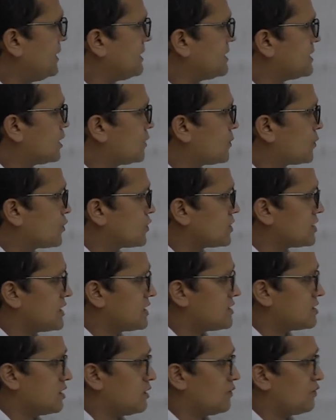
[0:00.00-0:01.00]
is a
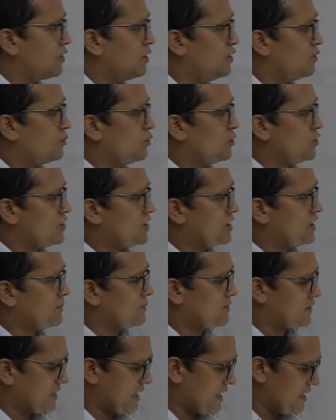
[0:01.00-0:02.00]
process of
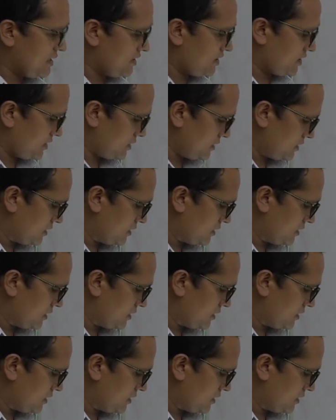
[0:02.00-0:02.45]
positive change